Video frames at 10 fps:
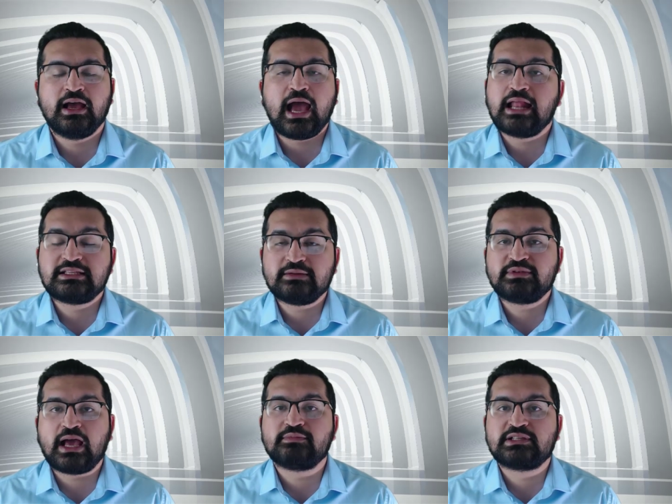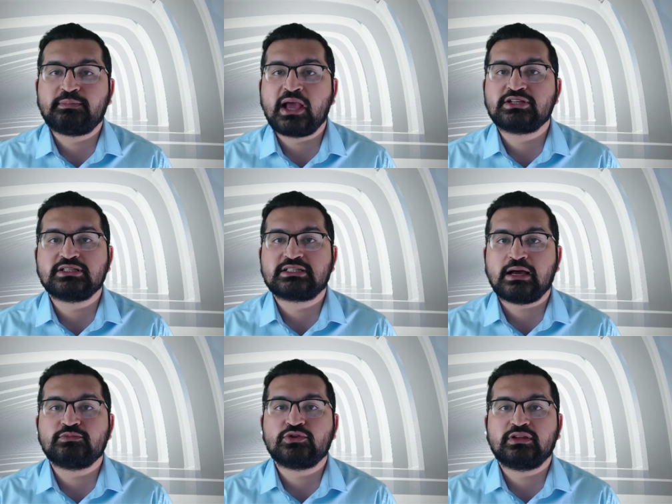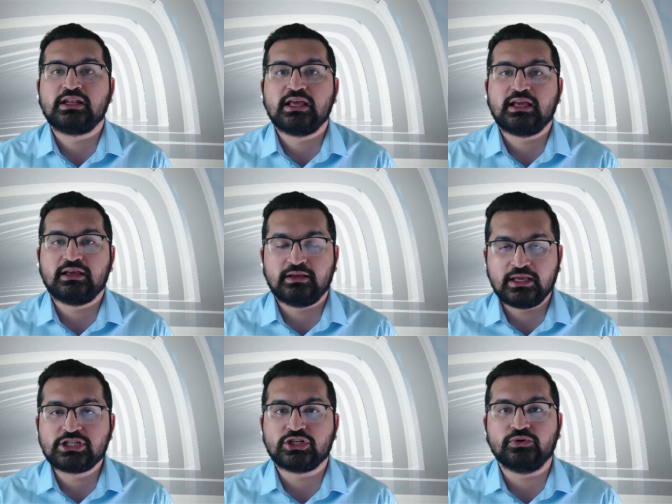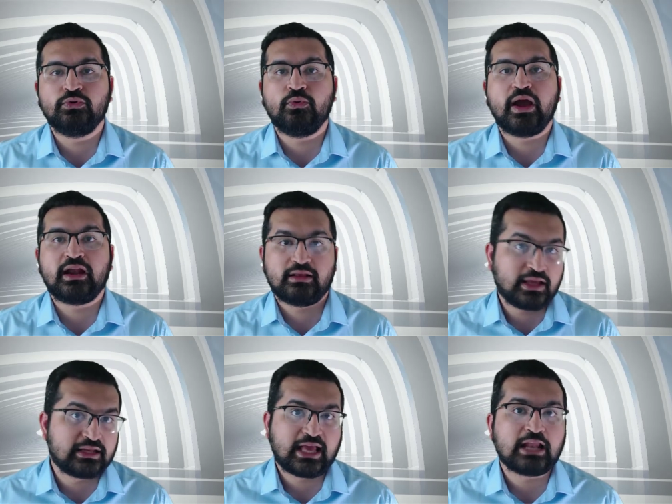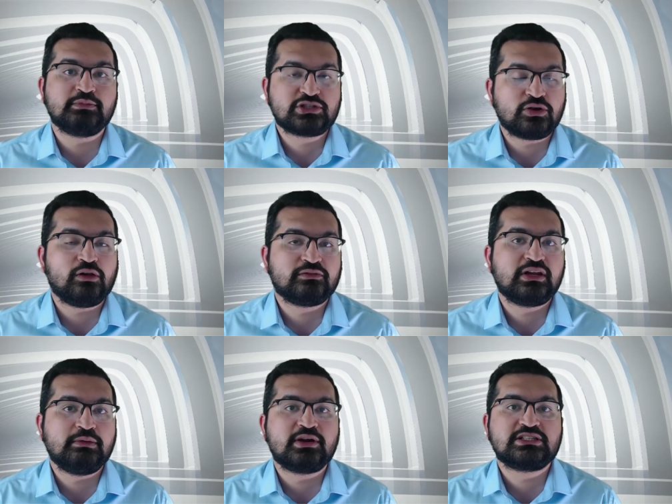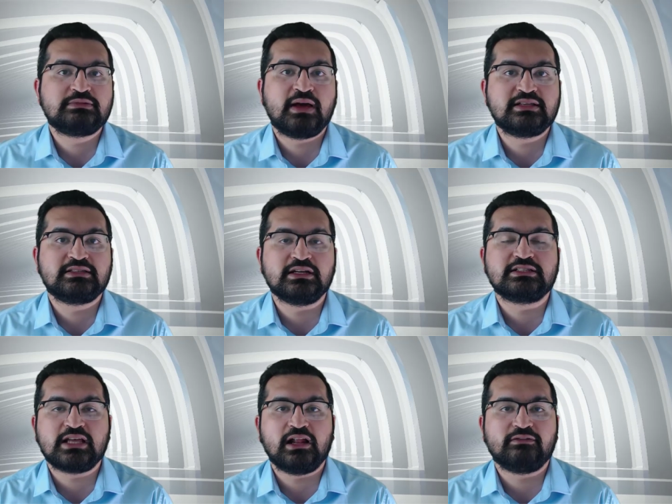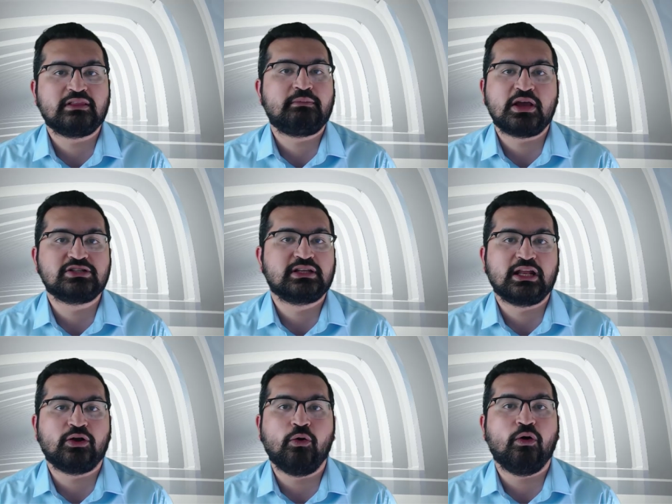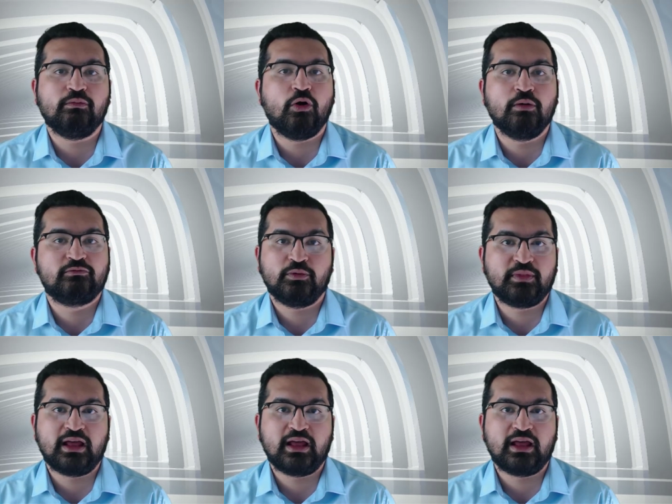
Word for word: And sometimes the patients comes with an issue where it can be solved in emergency medicine itself and the patient can go home from there.